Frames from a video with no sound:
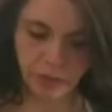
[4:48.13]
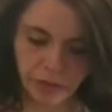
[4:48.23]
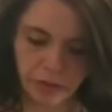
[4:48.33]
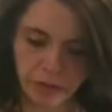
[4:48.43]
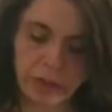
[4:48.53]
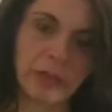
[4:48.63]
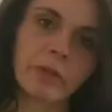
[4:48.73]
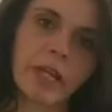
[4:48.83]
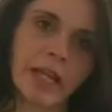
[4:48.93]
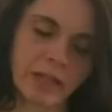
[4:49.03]
roller, you
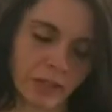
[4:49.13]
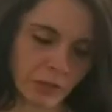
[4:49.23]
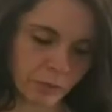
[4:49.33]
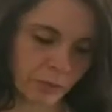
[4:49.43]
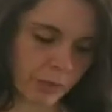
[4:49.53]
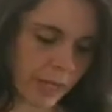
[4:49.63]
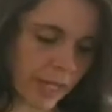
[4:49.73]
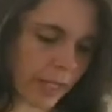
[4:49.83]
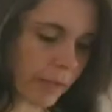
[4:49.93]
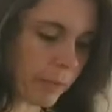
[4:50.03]
can just roll
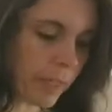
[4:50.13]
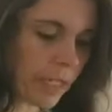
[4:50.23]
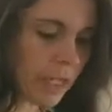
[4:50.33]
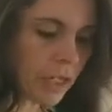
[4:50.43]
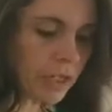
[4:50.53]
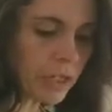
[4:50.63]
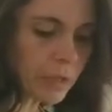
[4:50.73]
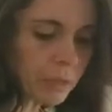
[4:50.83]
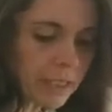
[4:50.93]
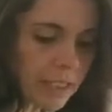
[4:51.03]
that up, but you
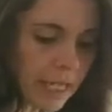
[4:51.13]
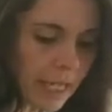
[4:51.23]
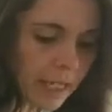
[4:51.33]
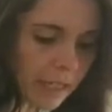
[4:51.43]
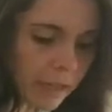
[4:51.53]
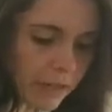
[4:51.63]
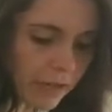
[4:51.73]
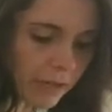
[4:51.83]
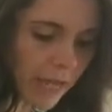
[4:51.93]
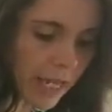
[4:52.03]
just want to lay it
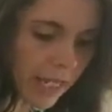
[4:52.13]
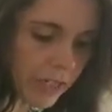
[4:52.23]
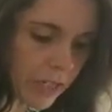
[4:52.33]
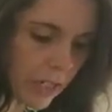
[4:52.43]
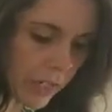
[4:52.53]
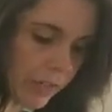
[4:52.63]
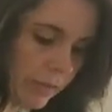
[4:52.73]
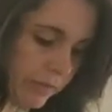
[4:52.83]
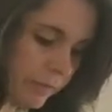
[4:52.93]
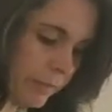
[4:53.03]
along the edge
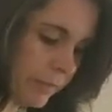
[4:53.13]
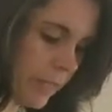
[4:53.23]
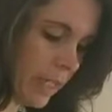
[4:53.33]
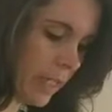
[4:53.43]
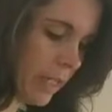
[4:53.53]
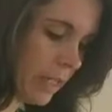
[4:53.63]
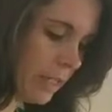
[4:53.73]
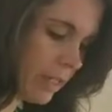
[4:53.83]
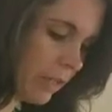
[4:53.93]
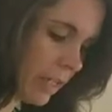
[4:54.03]
here
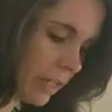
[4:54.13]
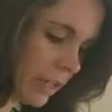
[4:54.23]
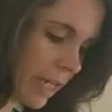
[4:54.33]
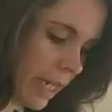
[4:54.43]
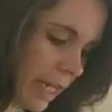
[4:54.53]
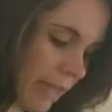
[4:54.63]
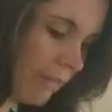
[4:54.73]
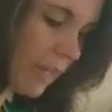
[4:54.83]
so that you kind of have